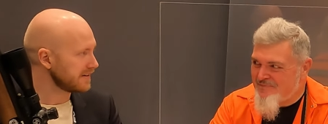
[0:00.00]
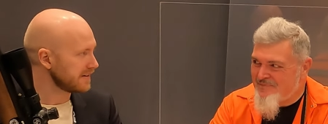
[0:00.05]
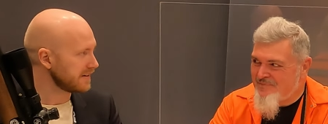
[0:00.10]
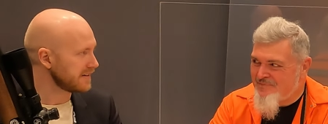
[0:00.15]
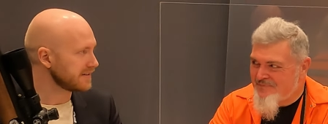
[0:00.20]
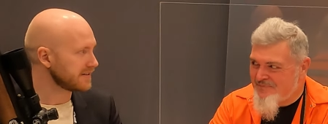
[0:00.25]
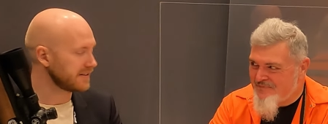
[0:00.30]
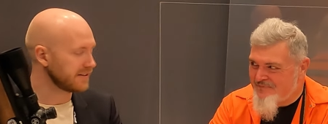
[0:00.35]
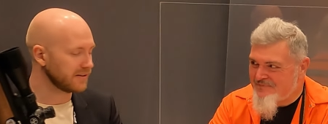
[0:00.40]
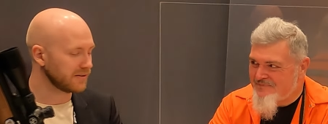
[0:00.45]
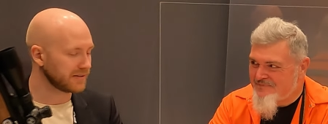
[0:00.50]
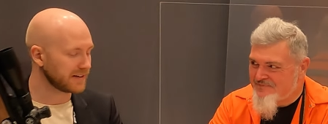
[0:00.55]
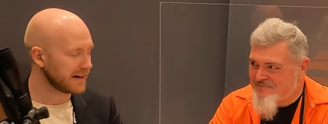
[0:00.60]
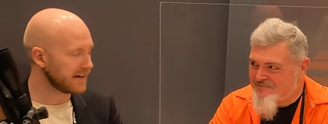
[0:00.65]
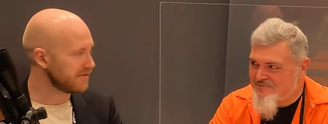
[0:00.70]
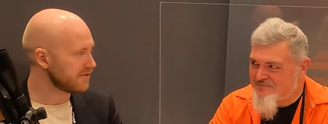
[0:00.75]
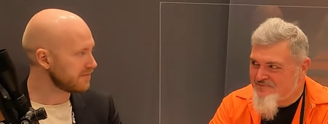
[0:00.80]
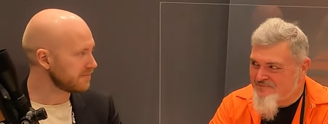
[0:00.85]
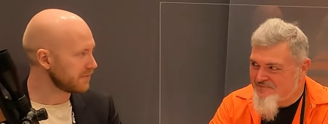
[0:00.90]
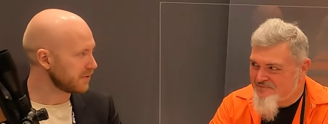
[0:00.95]
Speaker 1: He still only
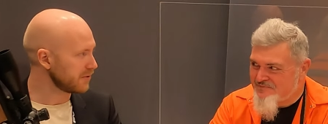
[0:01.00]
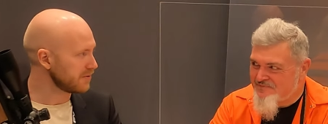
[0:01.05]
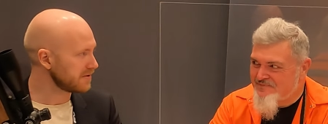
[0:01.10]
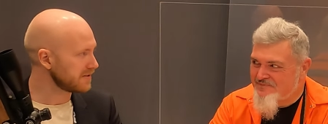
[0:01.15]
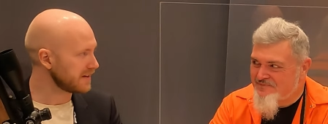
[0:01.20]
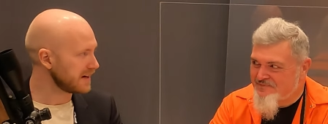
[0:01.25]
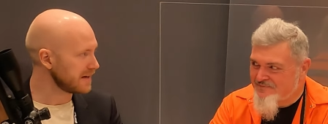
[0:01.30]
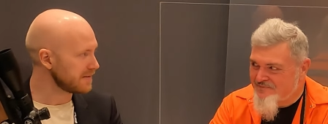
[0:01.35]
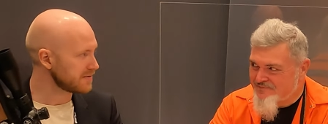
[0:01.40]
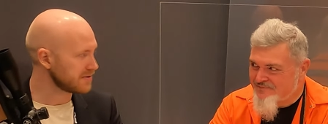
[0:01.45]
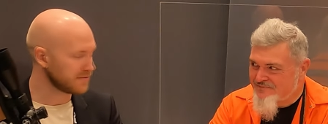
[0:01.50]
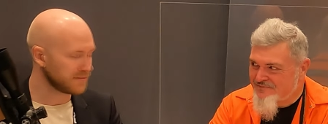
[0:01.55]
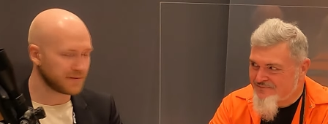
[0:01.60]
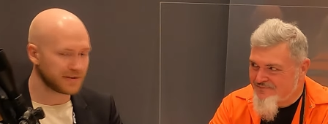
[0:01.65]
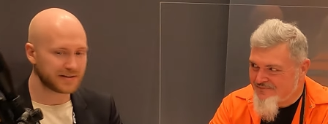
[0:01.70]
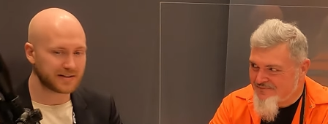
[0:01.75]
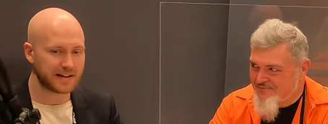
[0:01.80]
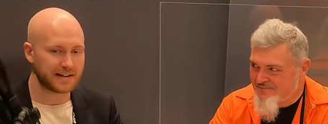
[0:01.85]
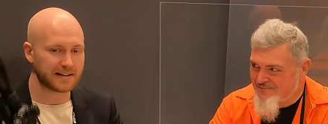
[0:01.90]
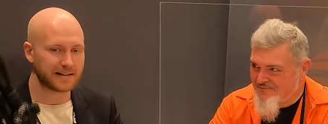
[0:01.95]
have the prototype, so we're
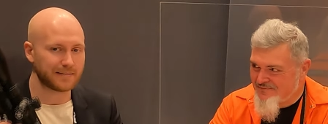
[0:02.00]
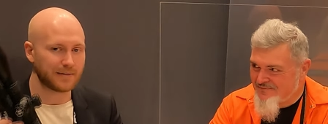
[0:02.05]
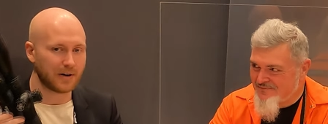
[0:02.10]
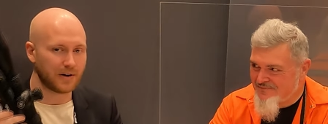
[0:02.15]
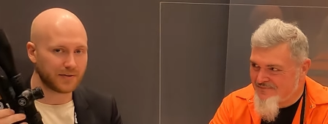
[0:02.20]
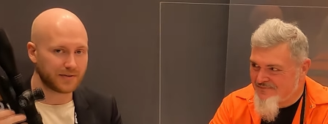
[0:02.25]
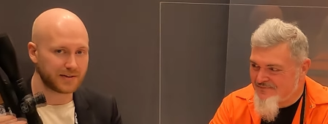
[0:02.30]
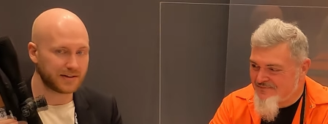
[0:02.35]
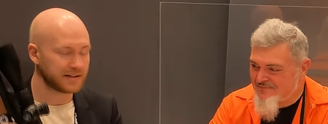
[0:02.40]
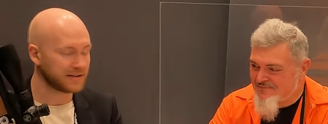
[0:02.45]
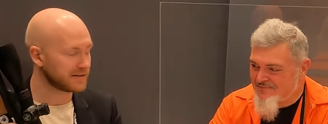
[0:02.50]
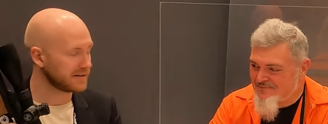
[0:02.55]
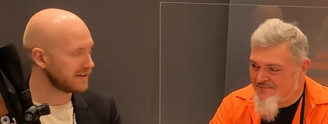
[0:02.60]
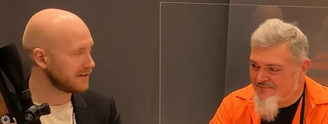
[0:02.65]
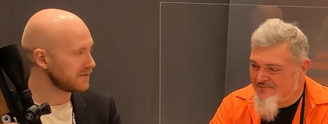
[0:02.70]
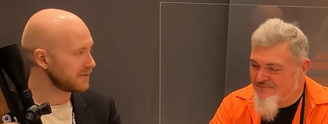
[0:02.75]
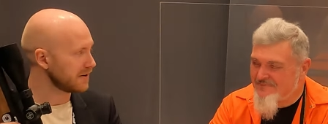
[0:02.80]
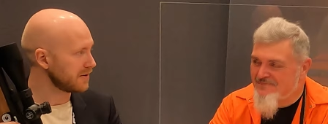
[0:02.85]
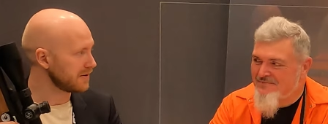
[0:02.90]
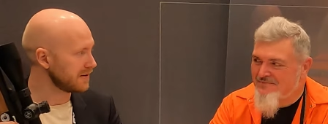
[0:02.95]
sending him off to the show
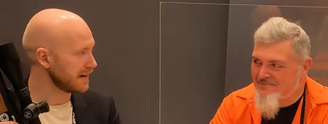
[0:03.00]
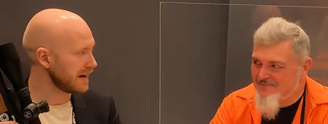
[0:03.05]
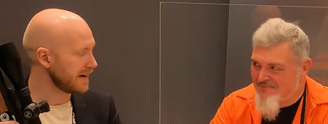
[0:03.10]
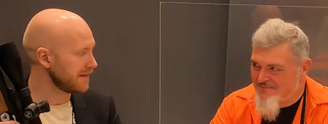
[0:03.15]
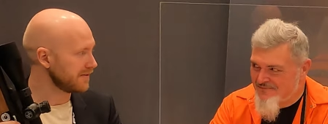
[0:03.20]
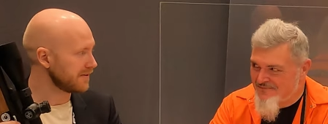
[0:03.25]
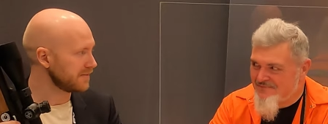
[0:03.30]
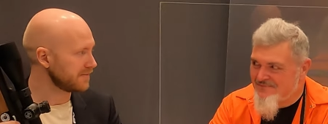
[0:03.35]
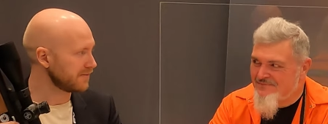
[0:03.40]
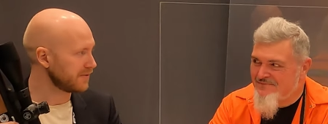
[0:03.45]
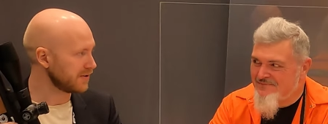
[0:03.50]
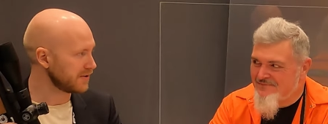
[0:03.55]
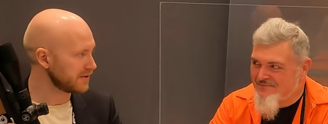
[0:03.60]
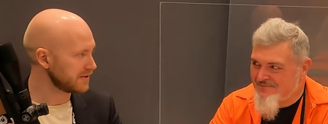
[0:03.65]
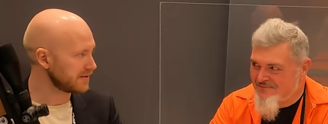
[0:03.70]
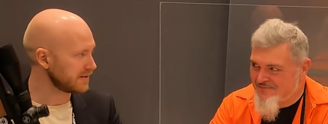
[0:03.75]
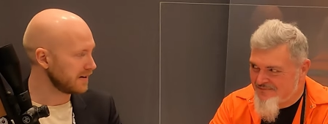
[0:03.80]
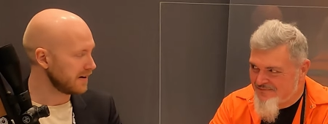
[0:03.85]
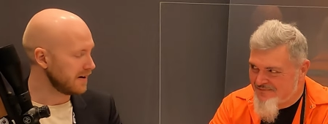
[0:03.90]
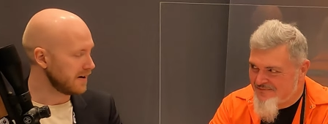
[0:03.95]
now. He'll have the
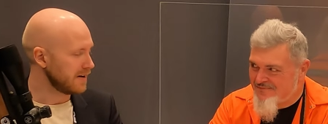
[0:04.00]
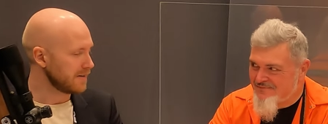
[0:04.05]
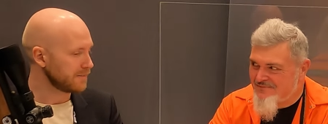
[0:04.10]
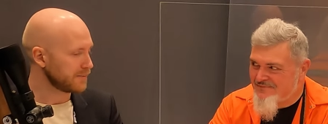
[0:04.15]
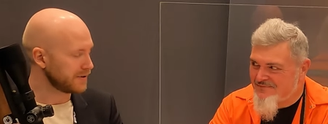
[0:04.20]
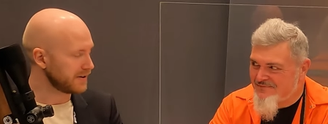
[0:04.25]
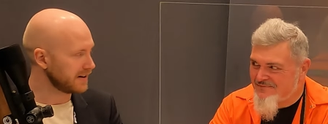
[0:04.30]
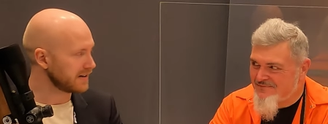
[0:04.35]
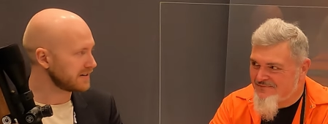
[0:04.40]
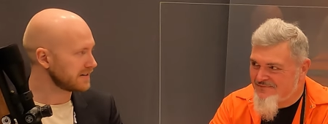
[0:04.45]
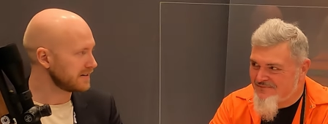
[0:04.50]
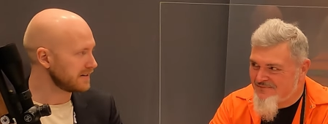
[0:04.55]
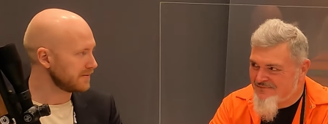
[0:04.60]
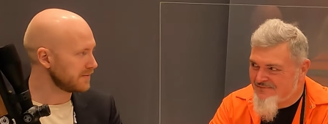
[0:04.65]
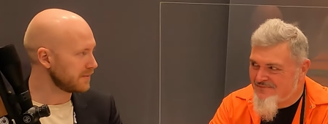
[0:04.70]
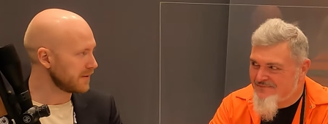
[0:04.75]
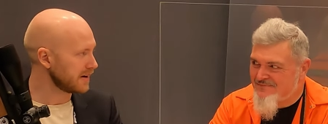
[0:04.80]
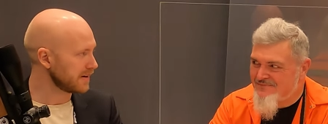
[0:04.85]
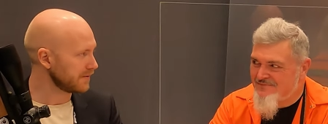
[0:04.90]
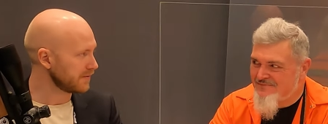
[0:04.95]
first production
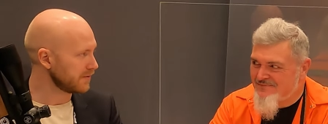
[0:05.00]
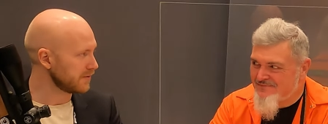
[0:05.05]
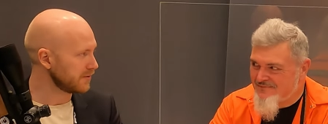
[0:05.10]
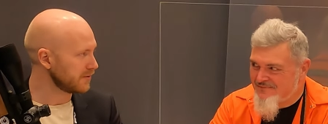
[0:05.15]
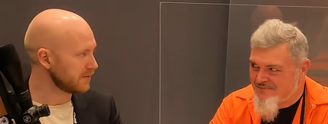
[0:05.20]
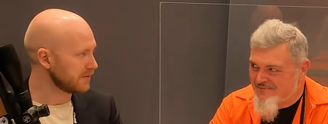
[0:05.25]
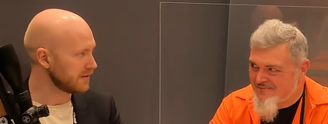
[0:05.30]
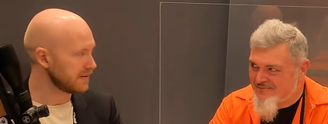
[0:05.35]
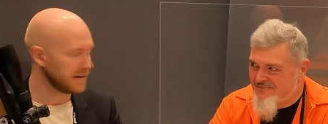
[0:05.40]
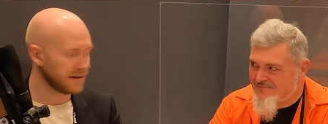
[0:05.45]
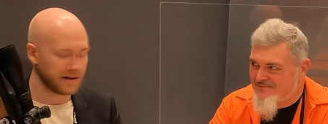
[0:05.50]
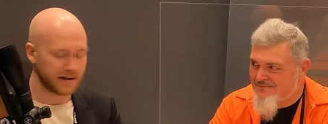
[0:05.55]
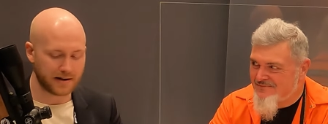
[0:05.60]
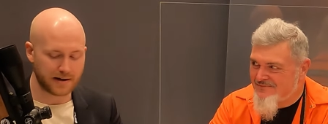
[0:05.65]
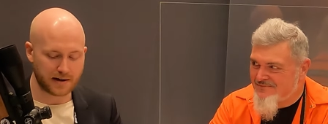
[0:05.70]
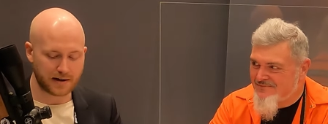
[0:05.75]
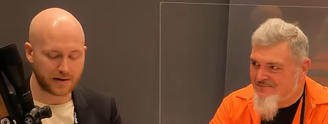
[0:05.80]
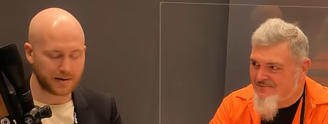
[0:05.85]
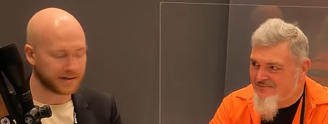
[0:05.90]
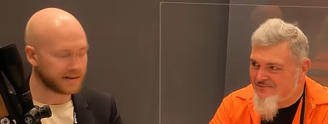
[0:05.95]
rifle
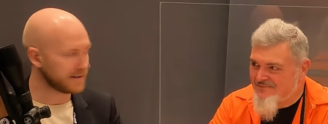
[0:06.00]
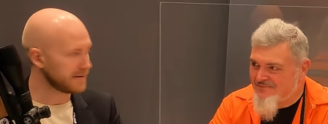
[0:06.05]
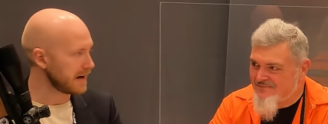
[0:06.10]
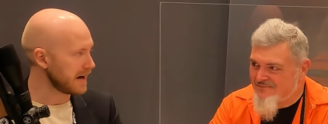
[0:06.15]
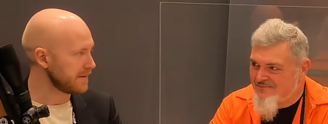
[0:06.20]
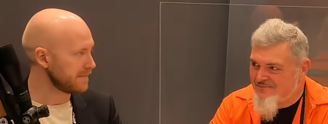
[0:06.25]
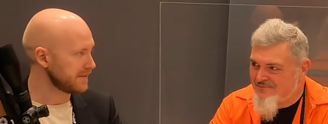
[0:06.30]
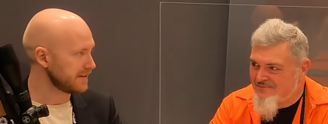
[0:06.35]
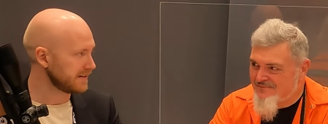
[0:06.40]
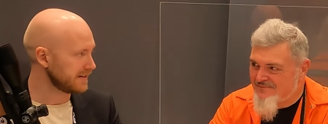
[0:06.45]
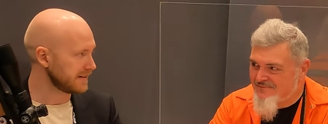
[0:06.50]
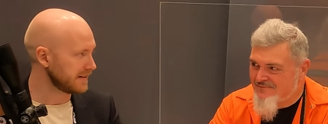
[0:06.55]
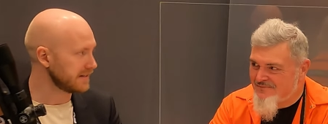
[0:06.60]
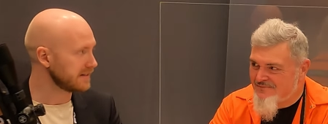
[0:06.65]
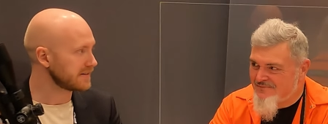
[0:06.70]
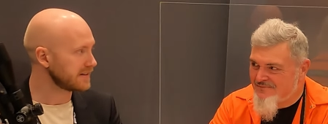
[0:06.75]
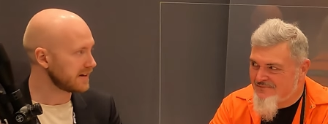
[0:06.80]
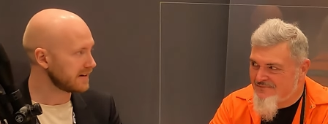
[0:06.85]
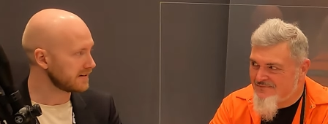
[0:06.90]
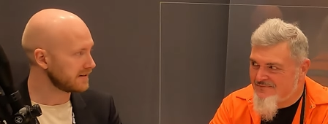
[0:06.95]
uh, in the MDT
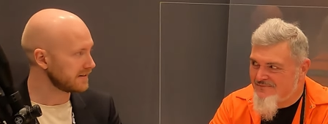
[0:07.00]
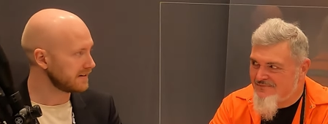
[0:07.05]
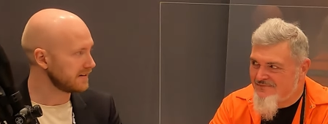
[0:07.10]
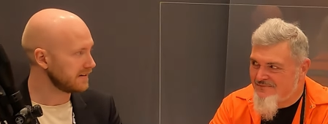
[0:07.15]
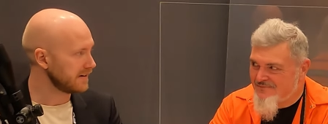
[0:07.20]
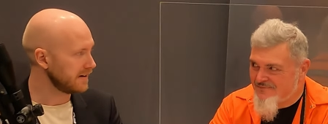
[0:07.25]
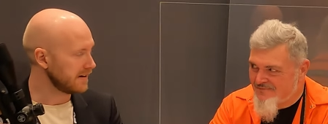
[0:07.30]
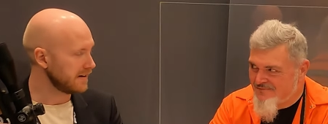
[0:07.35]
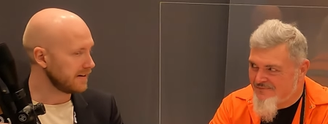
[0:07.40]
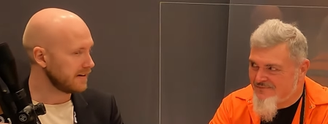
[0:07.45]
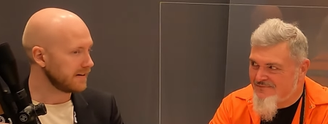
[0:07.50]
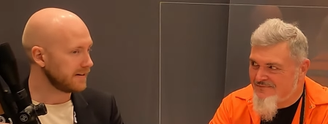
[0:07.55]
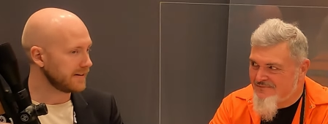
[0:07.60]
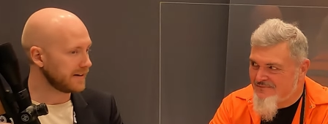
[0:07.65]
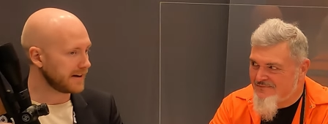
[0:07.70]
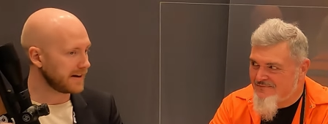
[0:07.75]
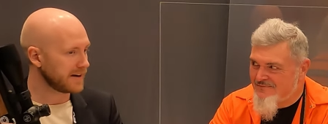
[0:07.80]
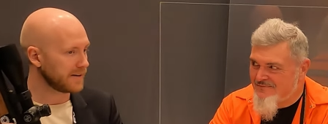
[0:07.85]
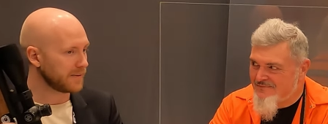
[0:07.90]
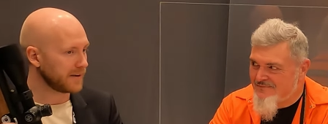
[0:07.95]
chassis that
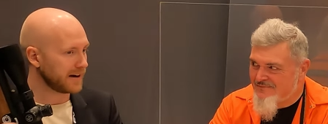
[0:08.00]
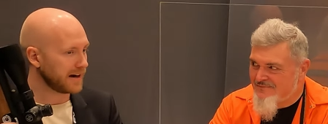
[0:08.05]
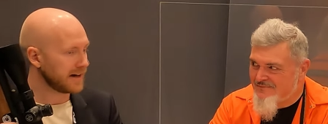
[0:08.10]
anyone